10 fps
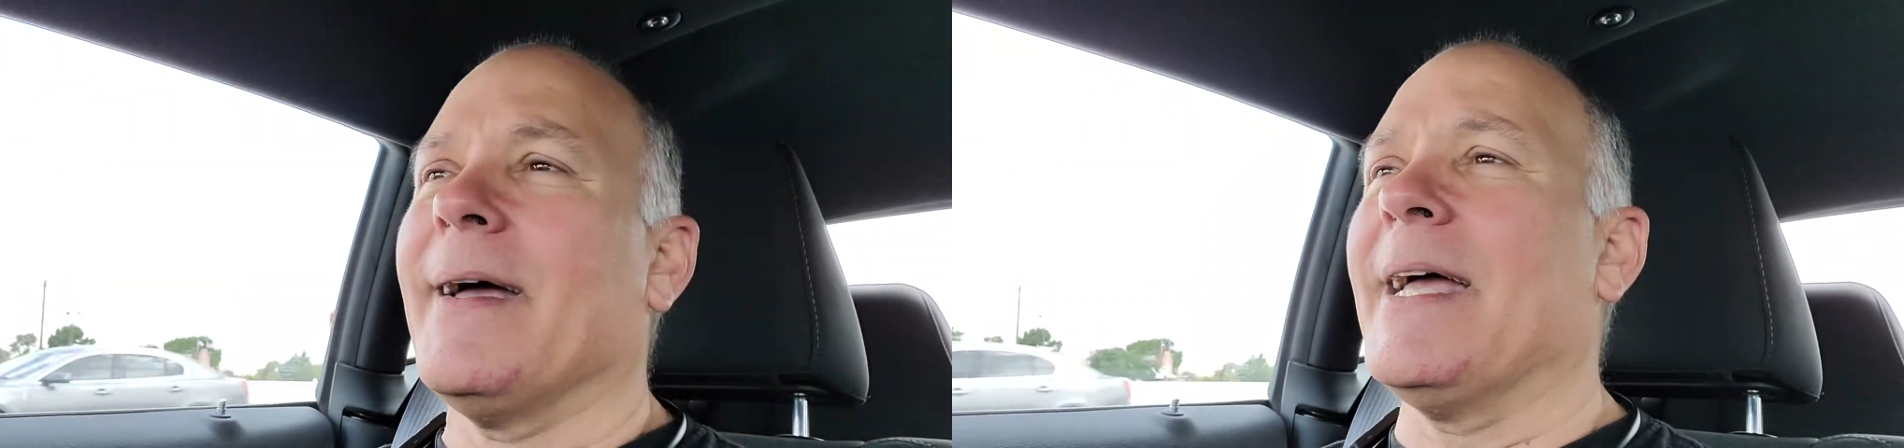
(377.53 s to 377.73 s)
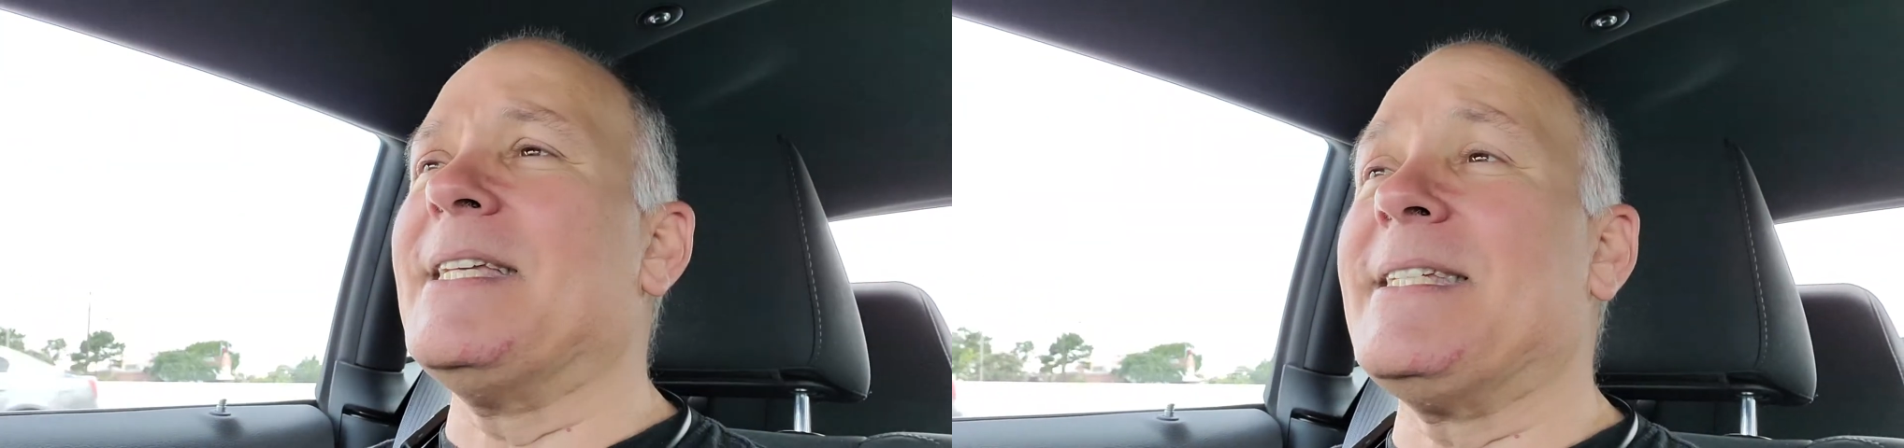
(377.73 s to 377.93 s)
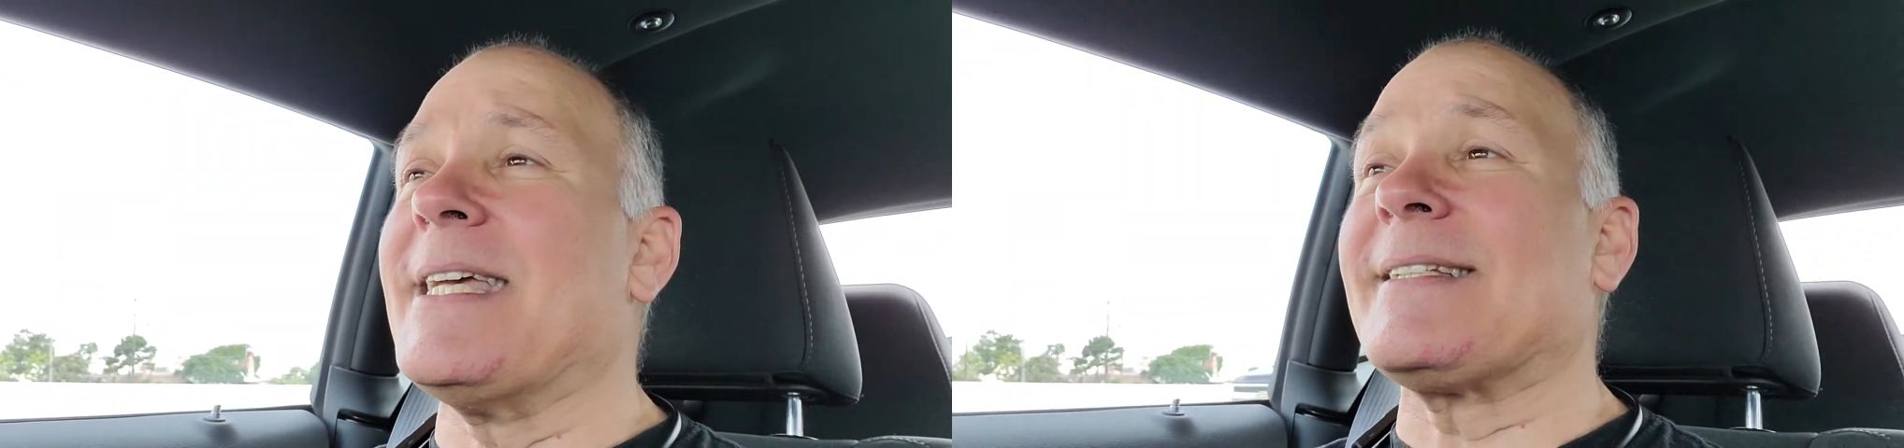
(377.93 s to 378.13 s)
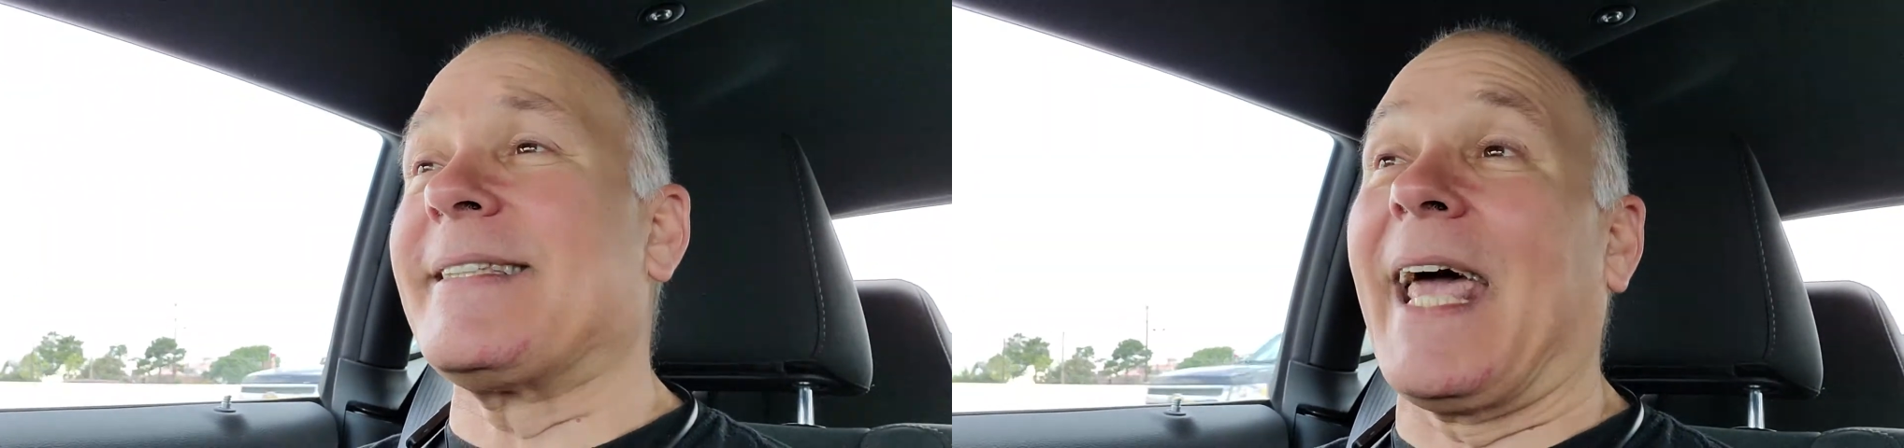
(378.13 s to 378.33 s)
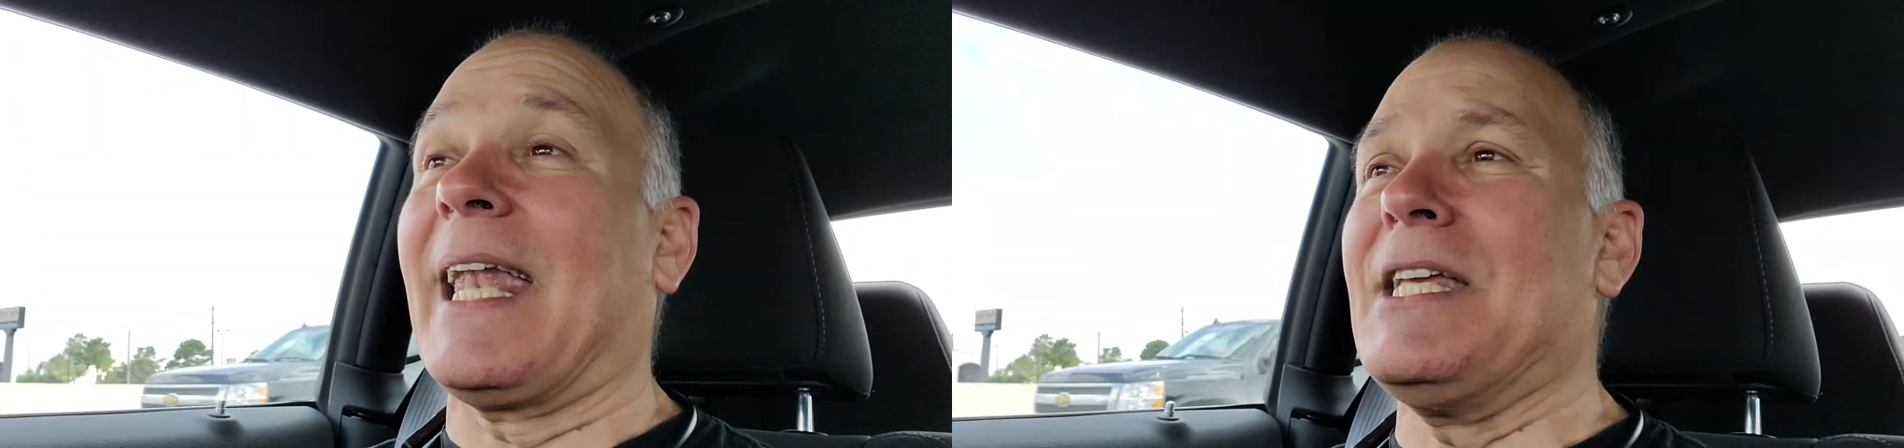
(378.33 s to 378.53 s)
it's just
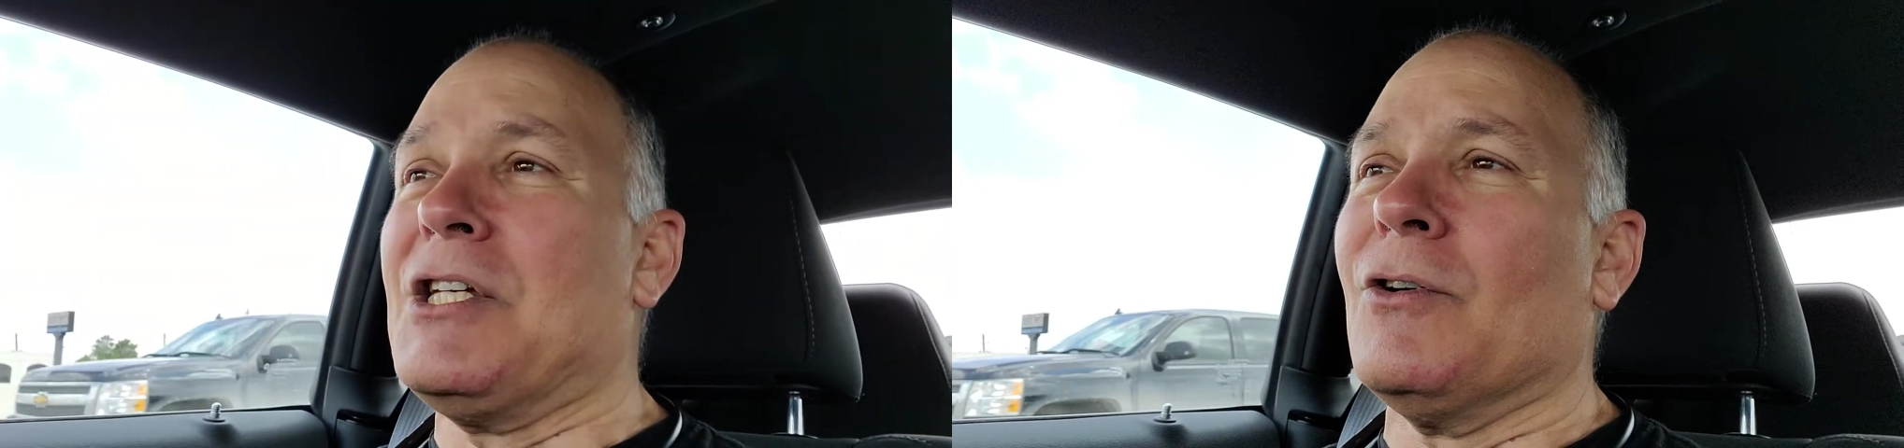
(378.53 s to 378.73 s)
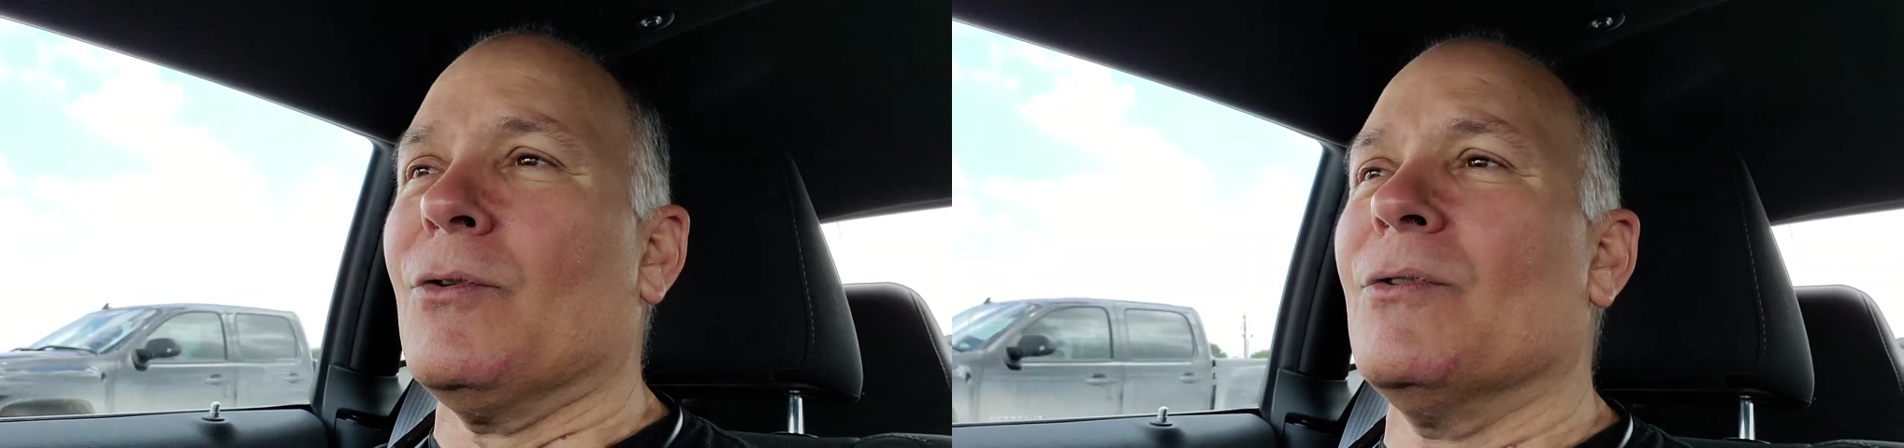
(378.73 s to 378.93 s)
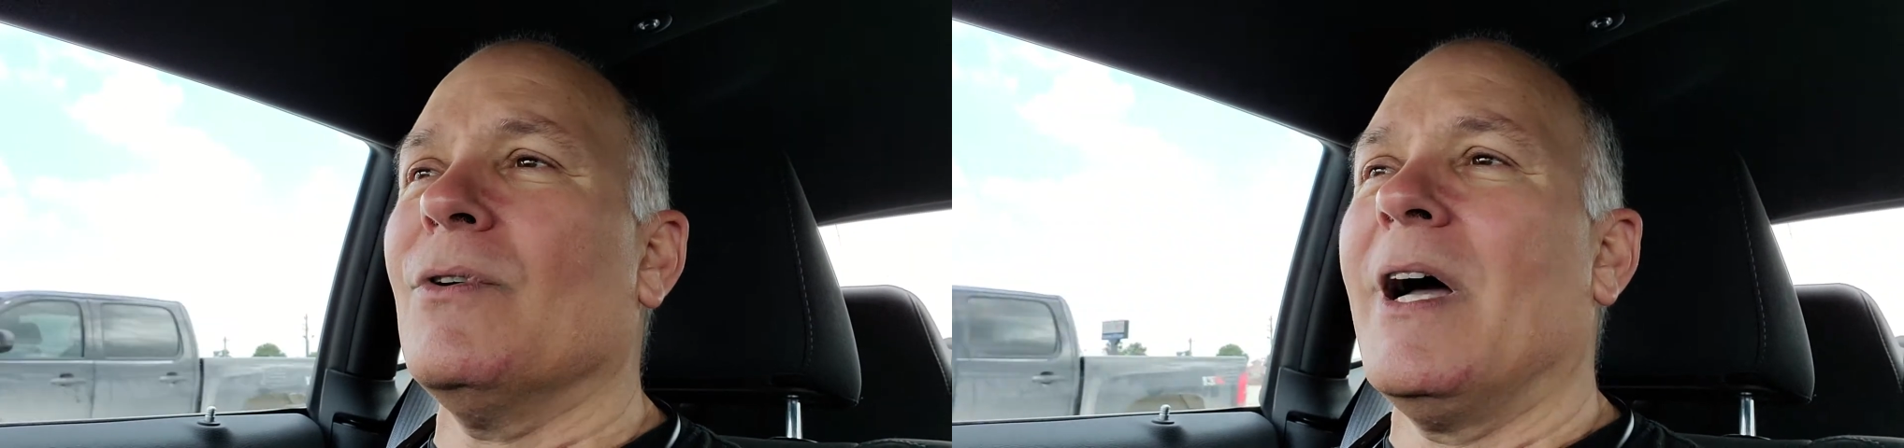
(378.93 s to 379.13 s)
telling you,